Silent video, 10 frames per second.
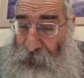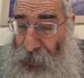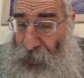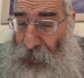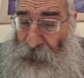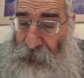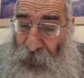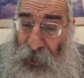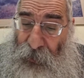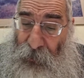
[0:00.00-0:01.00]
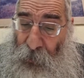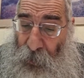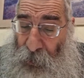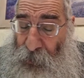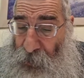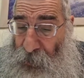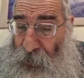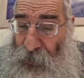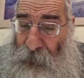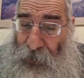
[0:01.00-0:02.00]
but
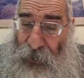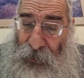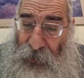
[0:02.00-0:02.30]
and he makes